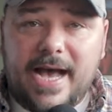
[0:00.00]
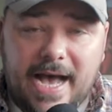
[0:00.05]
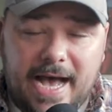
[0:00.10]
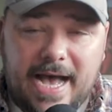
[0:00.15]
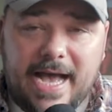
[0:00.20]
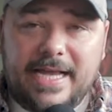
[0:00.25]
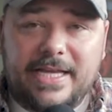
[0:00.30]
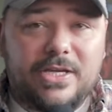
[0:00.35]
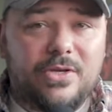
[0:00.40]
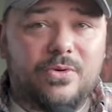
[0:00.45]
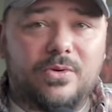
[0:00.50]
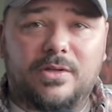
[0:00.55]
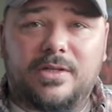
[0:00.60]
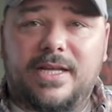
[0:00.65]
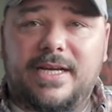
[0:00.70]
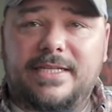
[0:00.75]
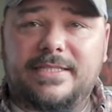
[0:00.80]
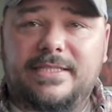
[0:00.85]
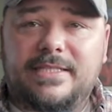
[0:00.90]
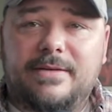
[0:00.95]
I
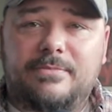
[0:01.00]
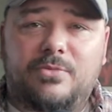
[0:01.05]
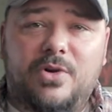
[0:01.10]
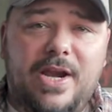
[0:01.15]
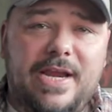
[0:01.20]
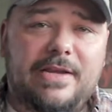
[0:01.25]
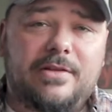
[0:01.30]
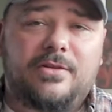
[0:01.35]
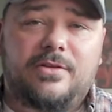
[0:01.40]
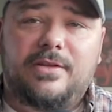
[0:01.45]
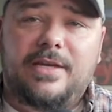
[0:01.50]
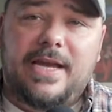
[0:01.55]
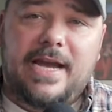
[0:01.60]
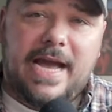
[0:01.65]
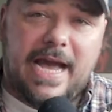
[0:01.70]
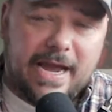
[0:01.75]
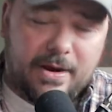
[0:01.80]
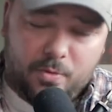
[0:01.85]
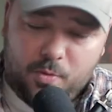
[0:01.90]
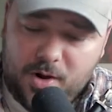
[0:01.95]
utilize them regularly.
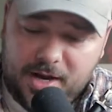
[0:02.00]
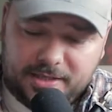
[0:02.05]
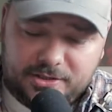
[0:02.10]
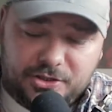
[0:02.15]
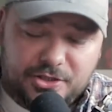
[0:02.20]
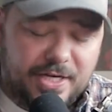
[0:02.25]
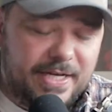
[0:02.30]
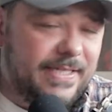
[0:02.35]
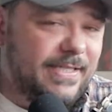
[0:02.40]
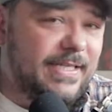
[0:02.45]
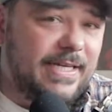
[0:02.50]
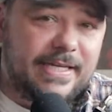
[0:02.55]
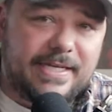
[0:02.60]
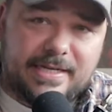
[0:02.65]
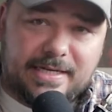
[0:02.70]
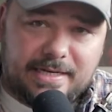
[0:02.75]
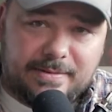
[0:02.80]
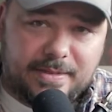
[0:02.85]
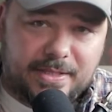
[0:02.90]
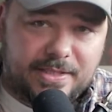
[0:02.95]
I watch guys like
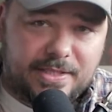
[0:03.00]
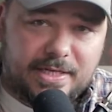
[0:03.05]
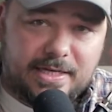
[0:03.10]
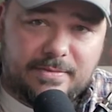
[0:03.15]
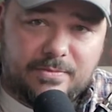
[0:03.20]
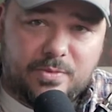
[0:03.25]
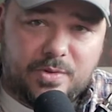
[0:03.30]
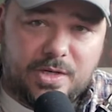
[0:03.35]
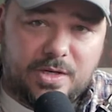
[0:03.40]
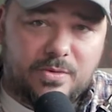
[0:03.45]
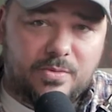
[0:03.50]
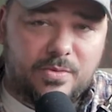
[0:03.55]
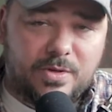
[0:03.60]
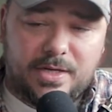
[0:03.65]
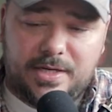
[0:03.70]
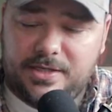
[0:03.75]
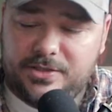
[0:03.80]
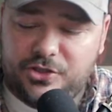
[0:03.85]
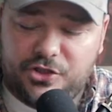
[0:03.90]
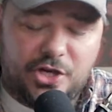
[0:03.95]
Comic Tom
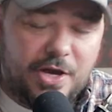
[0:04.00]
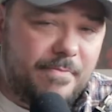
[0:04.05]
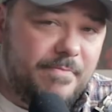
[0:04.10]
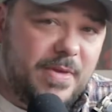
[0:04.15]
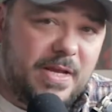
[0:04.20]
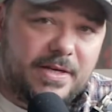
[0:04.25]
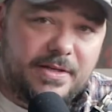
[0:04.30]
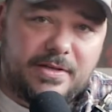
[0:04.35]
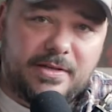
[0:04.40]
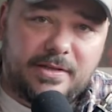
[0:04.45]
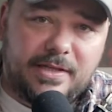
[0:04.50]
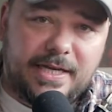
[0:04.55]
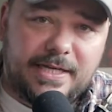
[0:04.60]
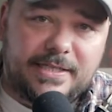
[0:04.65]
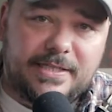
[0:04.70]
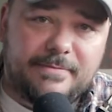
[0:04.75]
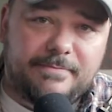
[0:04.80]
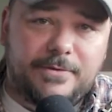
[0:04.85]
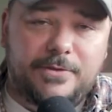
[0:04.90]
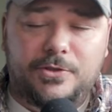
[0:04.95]
101, Gem Mint
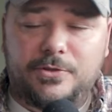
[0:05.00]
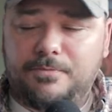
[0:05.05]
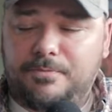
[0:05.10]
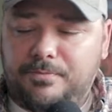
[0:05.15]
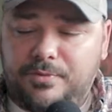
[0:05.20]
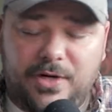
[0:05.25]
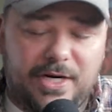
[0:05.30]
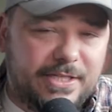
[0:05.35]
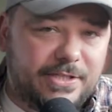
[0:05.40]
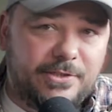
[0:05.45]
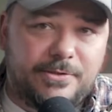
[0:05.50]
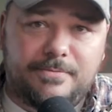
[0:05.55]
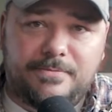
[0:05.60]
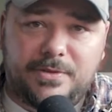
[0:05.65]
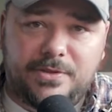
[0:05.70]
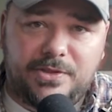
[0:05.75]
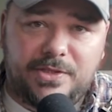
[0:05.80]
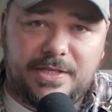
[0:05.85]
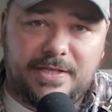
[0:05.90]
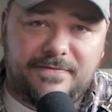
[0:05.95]
Collectibles,
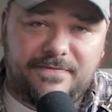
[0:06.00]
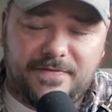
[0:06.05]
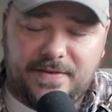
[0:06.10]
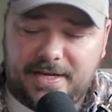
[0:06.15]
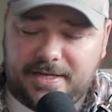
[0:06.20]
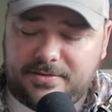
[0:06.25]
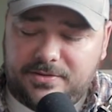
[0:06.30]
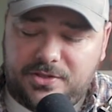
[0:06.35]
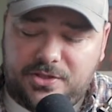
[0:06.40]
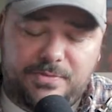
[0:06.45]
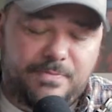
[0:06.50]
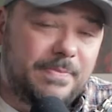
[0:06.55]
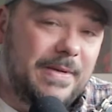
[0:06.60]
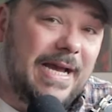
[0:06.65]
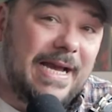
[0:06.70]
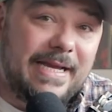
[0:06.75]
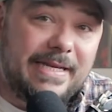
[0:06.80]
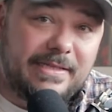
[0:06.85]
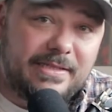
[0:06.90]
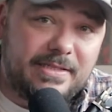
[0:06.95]
Pressable Defects,
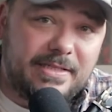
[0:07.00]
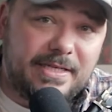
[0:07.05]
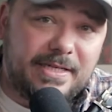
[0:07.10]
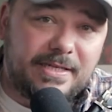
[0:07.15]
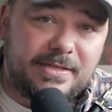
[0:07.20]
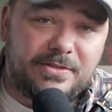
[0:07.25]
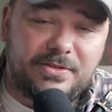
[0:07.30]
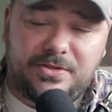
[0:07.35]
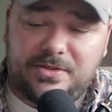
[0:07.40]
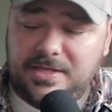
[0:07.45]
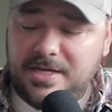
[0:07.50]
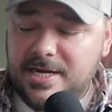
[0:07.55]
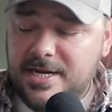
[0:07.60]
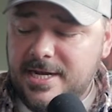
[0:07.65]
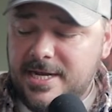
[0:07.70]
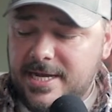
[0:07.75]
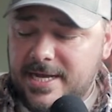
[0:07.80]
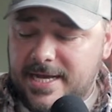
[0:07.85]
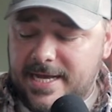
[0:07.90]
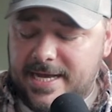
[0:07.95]
Spine Ticks,
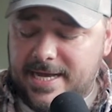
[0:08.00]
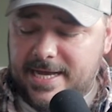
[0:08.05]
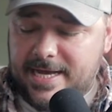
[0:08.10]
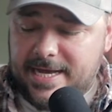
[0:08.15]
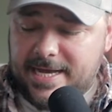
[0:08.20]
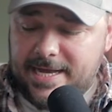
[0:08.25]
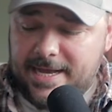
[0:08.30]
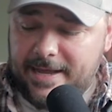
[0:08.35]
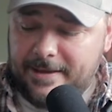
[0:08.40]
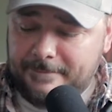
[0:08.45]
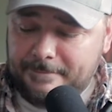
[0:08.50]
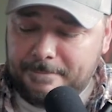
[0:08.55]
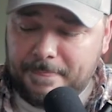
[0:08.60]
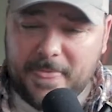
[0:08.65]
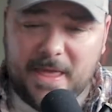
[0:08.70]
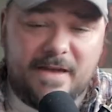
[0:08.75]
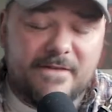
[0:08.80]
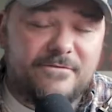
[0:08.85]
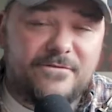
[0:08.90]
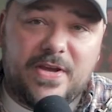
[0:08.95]

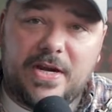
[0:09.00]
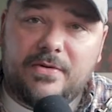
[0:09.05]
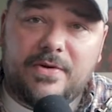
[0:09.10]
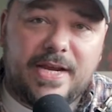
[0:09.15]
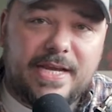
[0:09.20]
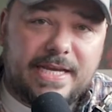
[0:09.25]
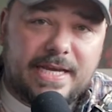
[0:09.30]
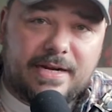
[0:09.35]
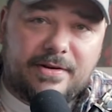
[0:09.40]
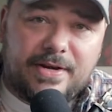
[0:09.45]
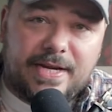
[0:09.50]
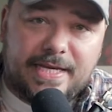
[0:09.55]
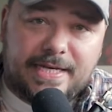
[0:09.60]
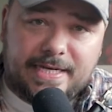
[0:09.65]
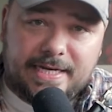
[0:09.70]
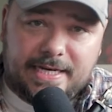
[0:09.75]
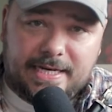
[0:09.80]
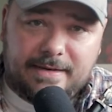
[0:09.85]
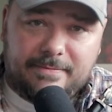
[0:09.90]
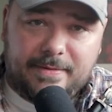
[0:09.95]
Very Gary
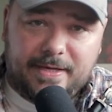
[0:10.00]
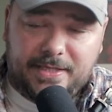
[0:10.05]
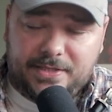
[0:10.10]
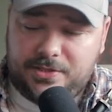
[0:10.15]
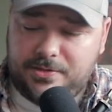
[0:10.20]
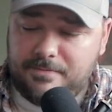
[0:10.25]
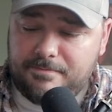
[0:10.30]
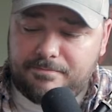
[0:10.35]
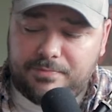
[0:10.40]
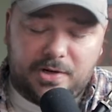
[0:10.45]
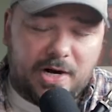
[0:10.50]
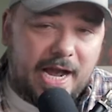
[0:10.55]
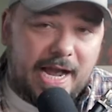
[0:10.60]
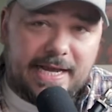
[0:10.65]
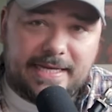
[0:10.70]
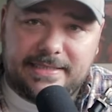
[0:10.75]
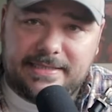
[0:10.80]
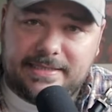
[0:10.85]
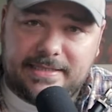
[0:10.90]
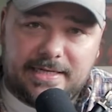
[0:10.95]
Comics,
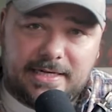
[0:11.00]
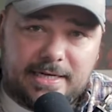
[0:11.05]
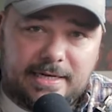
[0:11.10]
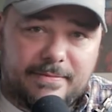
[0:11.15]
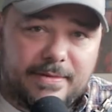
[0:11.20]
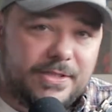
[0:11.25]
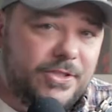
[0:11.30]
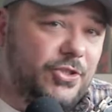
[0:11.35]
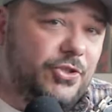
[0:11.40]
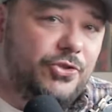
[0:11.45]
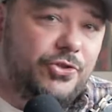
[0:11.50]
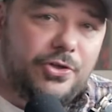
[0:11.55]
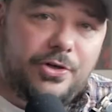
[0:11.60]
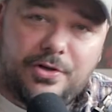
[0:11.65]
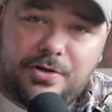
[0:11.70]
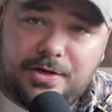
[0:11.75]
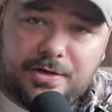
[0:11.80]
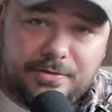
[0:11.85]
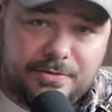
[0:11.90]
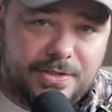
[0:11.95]
Bry's Comics,
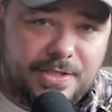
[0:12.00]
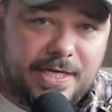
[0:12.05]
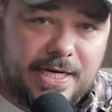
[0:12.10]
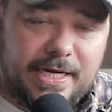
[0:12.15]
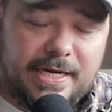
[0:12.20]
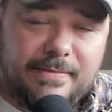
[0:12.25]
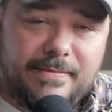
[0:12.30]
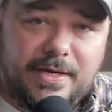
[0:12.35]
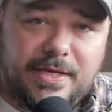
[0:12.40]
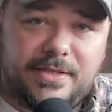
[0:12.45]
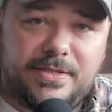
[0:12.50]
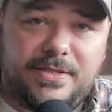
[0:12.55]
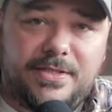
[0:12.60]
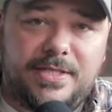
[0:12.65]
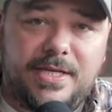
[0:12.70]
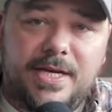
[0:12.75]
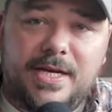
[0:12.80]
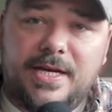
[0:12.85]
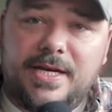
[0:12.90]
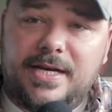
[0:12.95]
Journo's
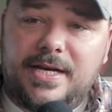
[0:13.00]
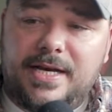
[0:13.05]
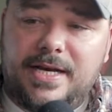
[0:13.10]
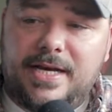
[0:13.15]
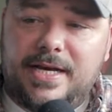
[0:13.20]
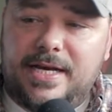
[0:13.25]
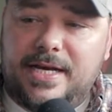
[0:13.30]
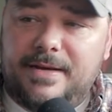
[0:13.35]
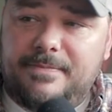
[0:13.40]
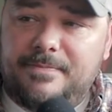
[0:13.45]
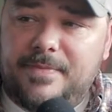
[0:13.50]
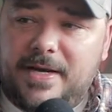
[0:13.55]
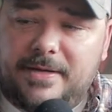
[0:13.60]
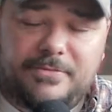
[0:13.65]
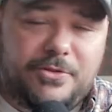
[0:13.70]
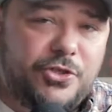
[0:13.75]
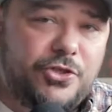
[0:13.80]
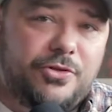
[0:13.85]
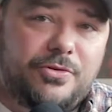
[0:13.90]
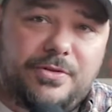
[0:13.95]
Comics. I'm
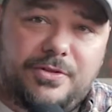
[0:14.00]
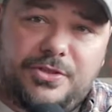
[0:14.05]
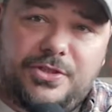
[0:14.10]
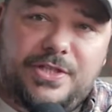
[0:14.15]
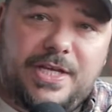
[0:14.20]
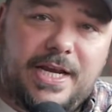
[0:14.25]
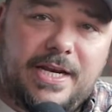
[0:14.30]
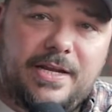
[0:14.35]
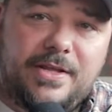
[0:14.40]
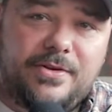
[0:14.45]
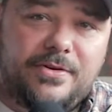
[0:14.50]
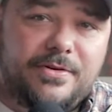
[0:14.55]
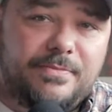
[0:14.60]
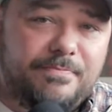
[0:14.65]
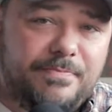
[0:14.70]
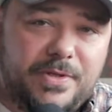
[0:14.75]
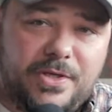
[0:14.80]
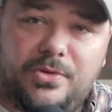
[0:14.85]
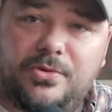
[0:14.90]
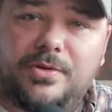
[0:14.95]
sure there's 10 other
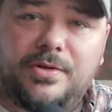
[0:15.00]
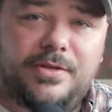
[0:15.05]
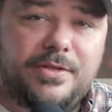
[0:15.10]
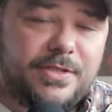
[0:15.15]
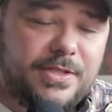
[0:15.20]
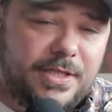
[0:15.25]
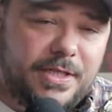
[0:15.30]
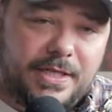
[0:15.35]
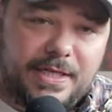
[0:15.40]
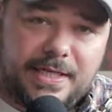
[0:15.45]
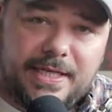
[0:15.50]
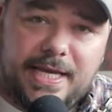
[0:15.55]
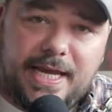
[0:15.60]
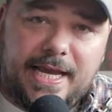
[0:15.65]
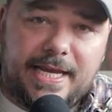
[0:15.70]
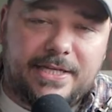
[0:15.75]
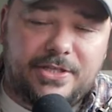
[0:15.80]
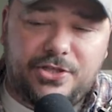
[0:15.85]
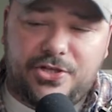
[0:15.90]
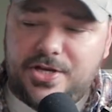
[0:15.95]
Buellers on
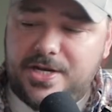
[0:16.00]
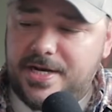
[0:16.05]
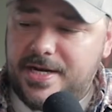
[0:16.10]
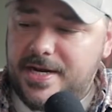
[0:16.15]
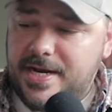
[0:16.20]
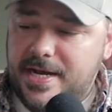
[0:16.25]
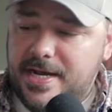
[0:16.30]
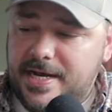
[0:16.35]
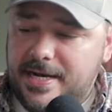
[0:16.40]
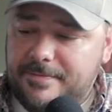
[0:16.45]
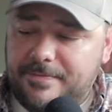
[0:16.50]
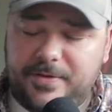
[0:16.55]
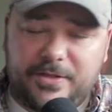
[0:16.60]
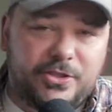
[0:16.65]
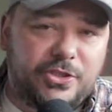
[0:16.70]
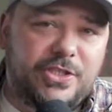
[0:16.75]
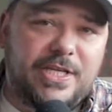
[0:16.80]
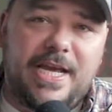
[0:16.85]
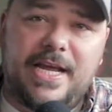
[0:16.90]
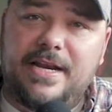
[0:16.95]
occasion.
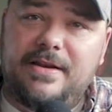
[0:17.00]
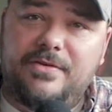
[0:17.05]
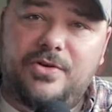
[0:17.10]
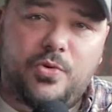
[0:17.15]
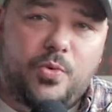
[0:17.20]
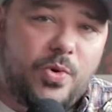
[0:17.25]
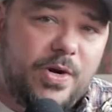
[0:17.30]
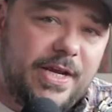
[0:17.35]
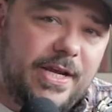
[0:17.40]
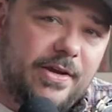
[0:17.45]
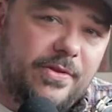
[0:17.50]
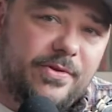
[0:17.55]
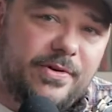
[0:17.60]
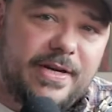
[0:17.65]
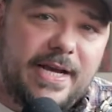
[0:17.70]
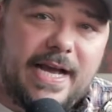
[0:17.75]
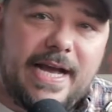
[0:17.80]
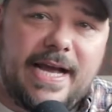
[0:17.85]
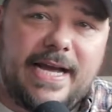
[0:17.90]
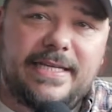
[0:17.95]
There's 10, 20 other
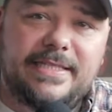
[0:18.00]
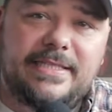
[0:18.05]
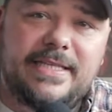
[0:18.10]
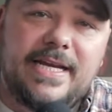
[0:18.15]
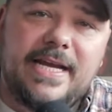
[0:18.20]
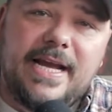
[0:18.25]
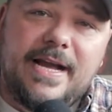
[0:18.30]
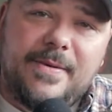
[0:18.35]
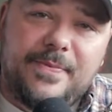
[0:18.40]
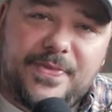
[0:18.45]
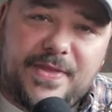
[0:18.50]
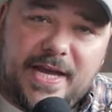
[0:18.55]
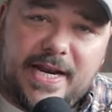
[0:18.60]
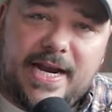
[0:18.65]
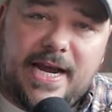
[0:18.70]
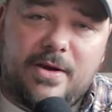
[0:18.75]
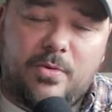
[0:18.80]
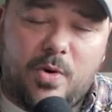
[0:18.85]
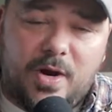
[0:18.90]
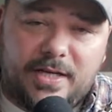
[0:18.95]
guys that
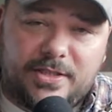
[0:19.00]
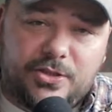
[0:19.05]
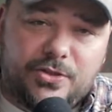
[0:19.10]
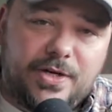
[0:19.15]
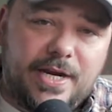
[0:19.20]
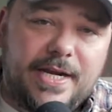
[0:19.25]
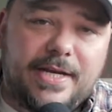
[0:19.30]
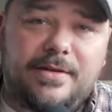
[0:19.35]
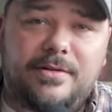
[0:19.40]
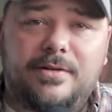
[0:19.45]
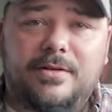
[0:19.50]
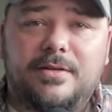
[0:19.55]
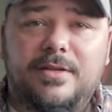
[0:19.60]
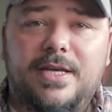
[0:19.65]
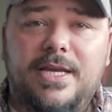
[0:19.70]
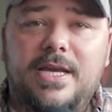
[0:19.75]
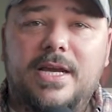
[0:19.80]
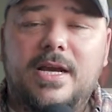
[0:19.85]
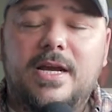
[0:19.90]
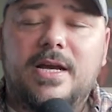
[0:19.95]
I watch
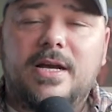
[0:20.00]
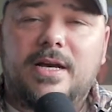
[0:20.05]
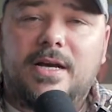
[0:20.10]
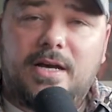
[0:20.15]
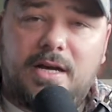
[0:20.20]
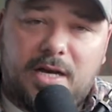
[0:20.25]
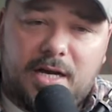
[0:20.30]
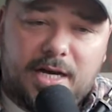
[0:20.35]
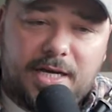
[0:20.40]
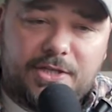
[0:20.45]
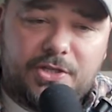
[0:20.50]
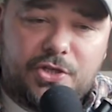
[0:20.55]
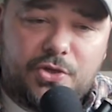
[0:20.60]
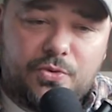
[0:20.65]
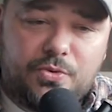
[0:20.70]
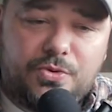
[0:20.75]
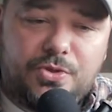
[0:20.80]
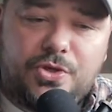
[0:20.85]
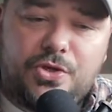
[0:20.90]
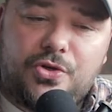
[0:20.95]
regularly on
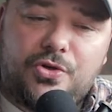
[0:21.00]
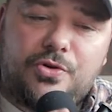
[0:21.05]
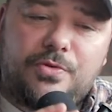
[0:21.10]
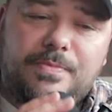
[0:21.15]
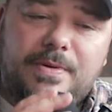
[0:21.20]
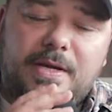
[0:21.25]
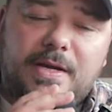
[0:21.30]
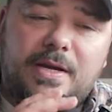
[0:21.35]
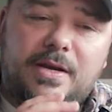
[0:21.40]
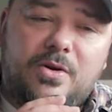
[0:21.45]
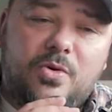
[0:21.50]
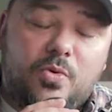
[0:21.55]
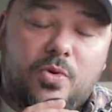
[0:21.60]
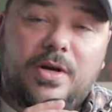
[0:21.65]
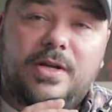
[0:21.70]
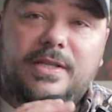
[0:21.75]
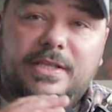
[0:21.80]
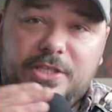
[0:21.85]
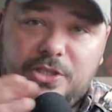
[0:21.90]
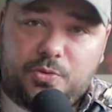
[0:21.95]
YouTube, or
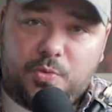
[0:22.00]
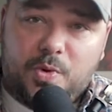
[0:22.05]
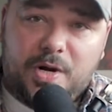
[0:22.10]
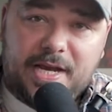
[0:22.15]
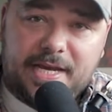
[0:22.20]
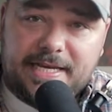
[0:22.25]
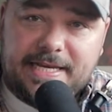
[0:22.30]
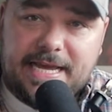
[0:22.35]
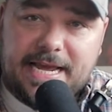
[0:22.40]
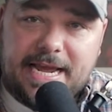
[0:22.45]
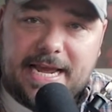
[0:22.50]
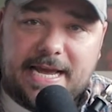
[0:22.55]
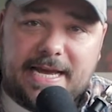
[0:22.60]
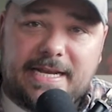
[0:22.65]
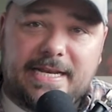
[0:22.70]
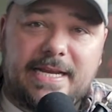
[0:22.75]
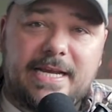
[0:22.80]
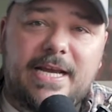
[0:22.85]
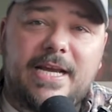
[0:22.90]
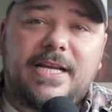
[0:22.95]
at least when I
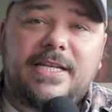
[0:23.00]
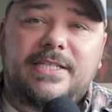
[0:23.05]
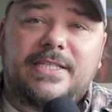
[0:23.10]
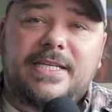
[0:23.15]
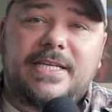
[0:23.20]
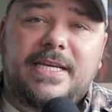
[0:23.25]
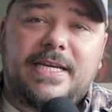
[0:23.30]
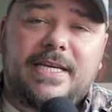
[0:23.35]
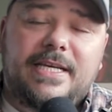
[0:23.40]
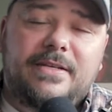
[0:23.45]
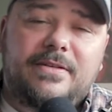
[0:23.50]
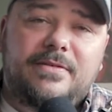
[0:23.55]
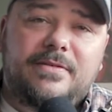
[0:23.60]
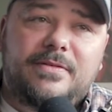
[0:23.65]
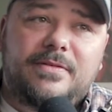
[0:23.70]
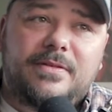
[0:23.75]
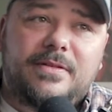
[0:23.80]
can, to get